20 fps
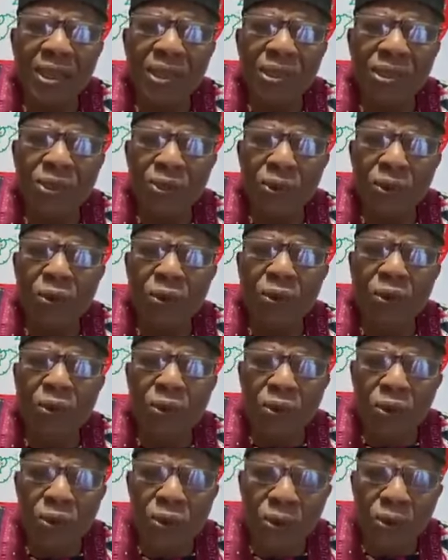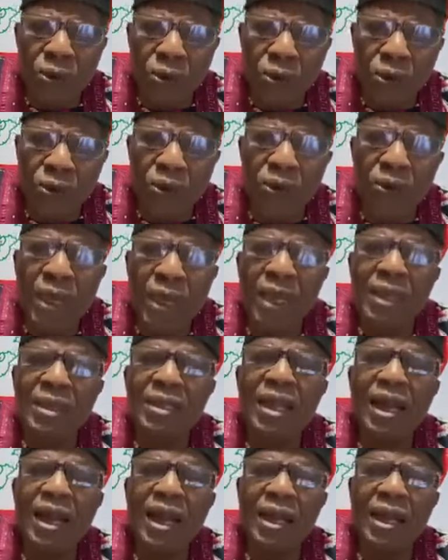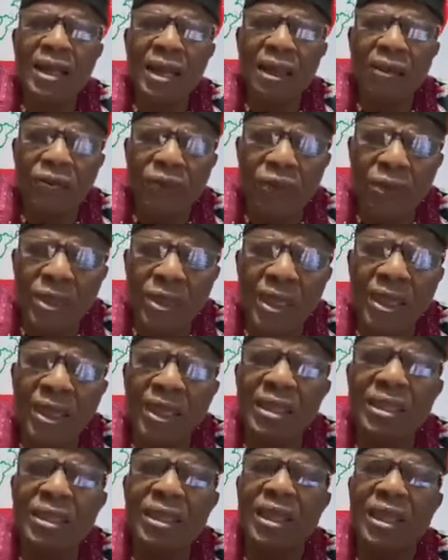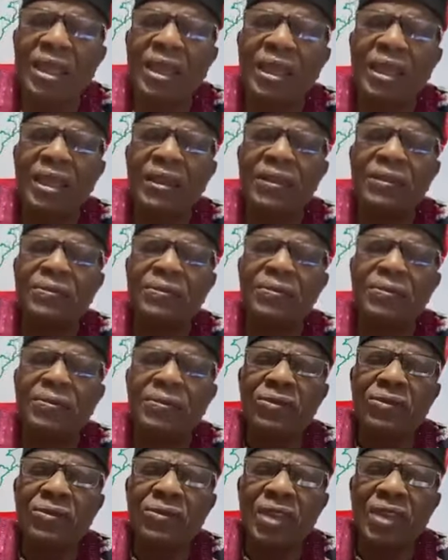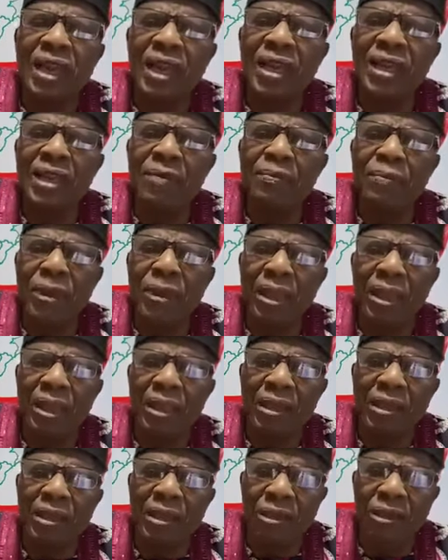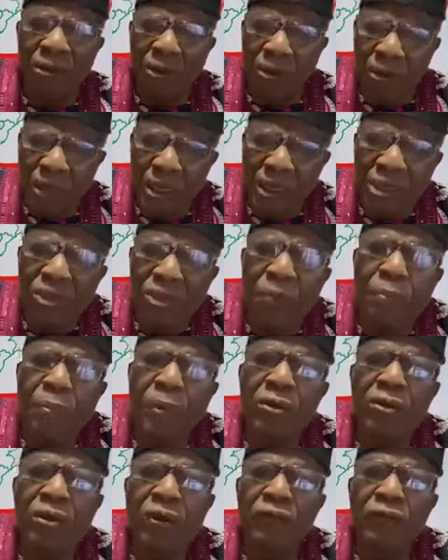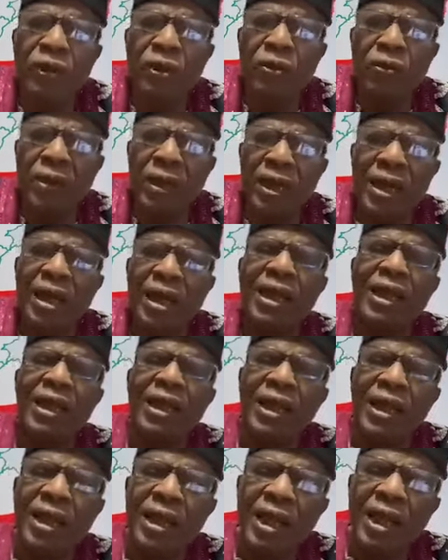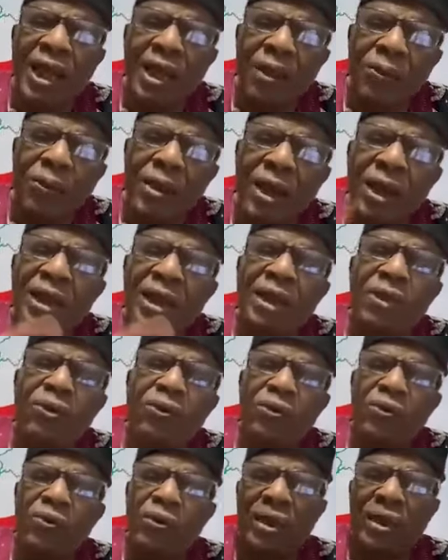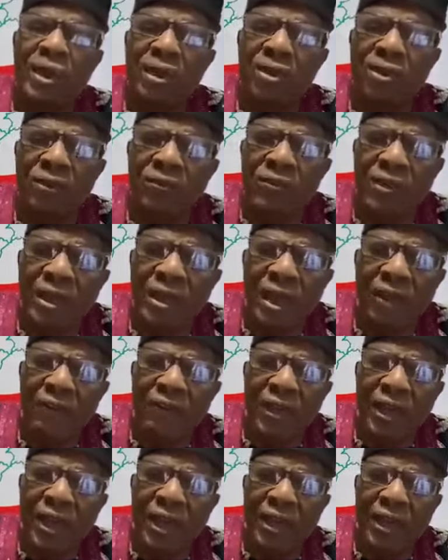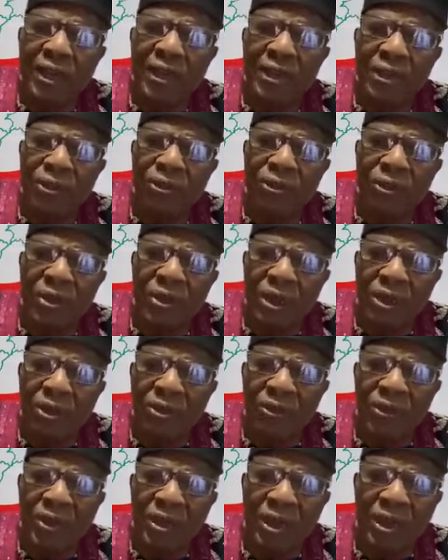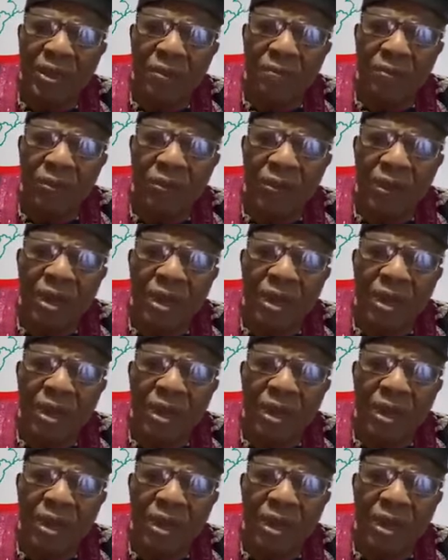You unite and vote against any bill or in support of it, whether Lawan alone will raise up the government and knock it on the table.